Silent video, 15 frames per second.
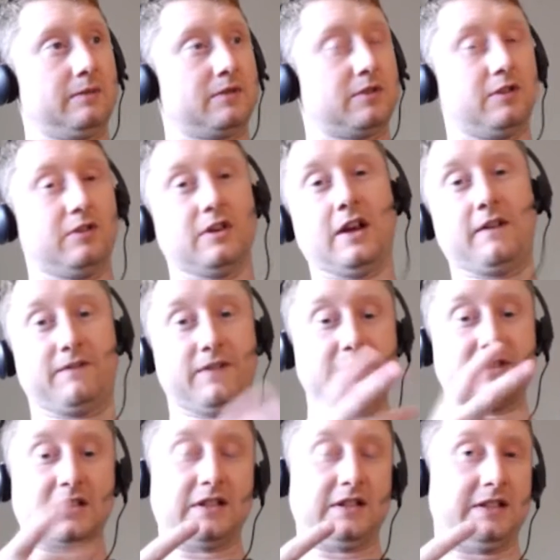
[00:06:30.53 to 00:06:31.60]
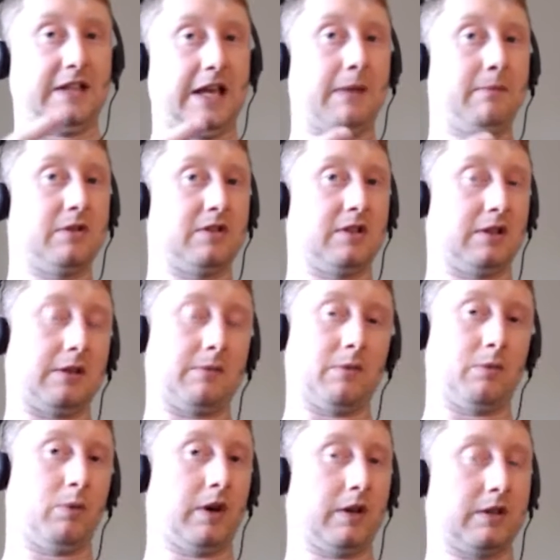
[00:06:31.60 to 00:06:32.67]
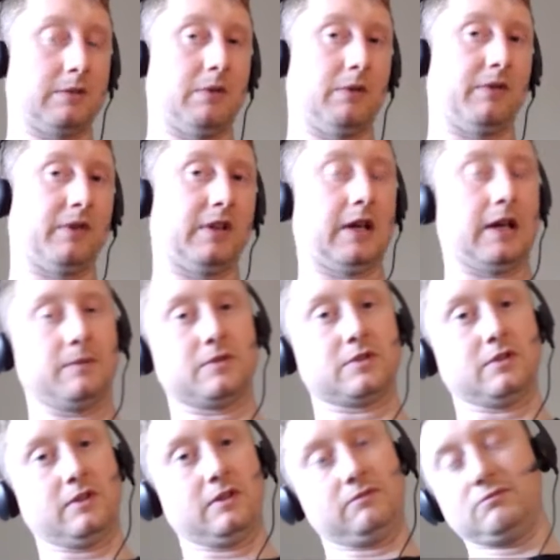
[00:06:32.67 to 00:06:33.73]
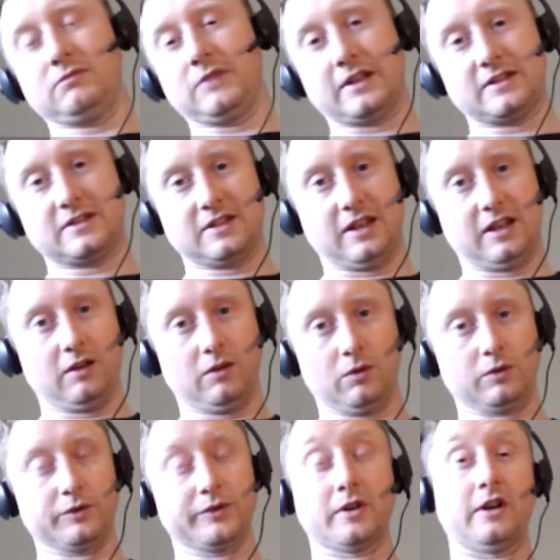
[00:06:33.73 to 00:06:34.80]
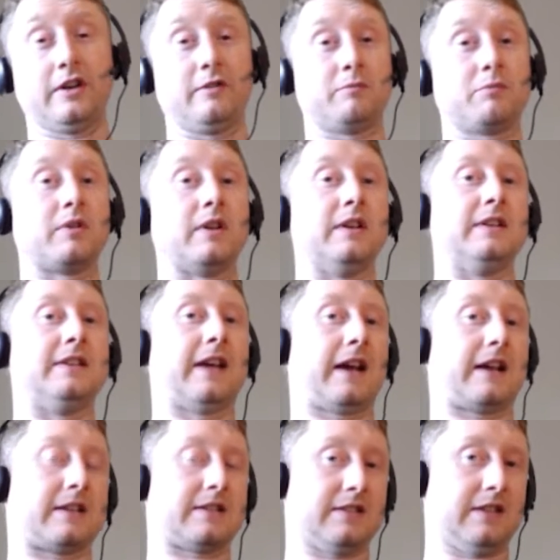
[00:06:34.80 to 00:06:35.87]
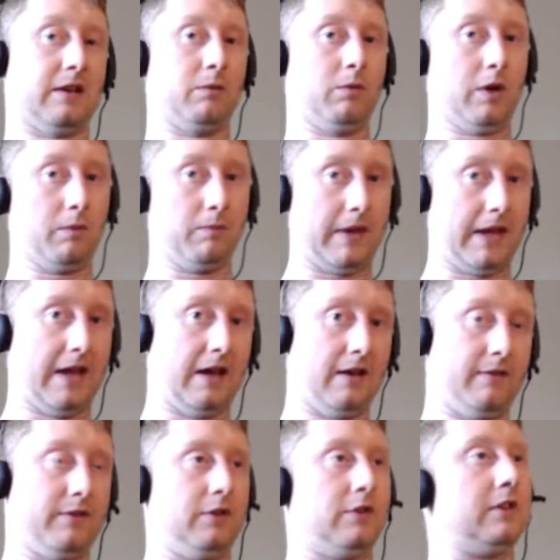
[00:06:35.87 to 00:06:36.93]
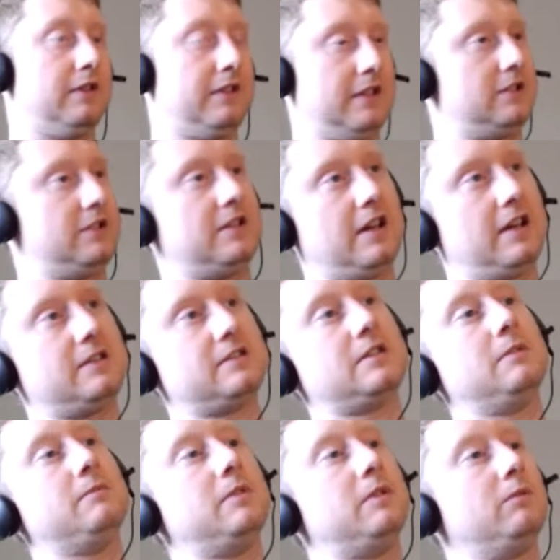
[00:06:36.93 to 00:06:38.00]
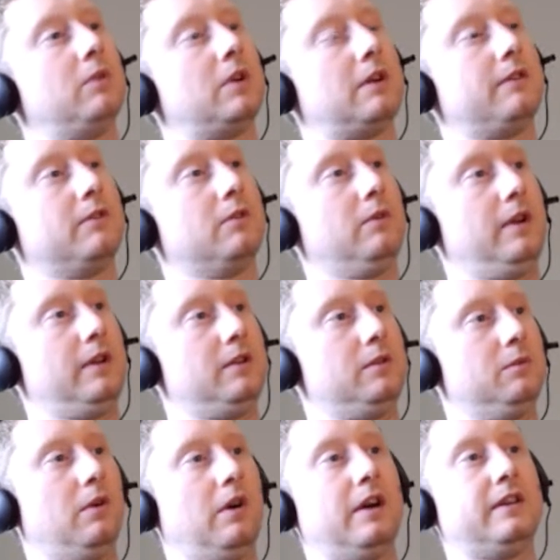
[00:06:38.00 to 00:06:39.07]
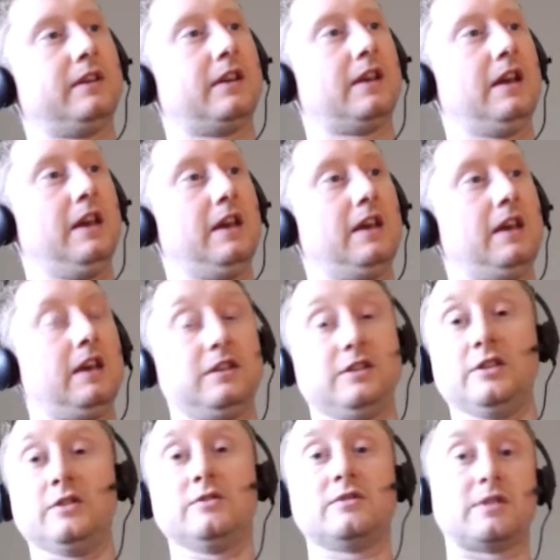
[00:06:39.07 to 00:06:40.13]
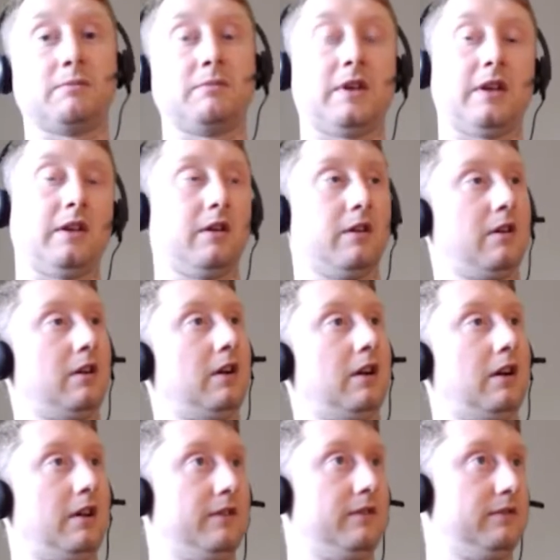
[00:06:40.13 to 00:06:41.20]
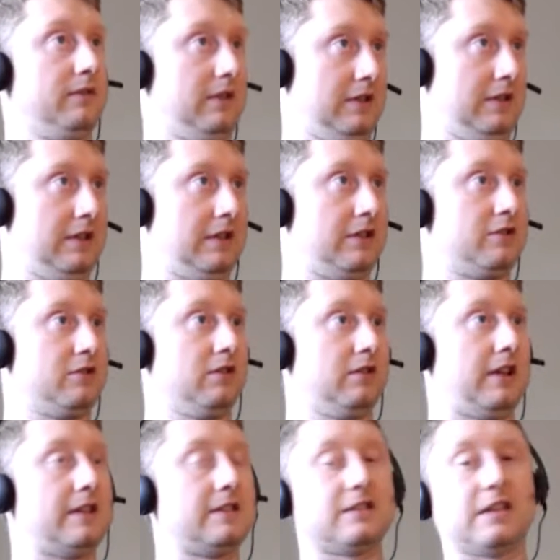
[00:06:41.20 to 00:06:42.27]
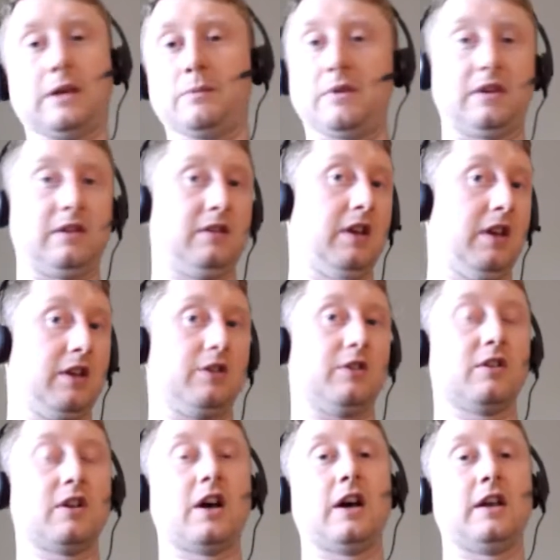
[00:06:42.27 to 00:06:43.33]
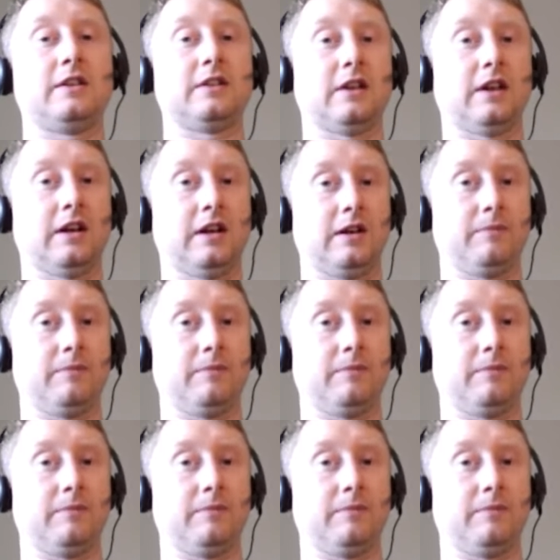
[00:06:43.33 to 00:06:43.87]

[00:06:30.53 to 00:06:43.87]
so you're not physically damaging them and wearing them over time. So let's say older out of print decks that one may have, you could digitize them in whatever way you want and use them here in a digital landscape, and you're not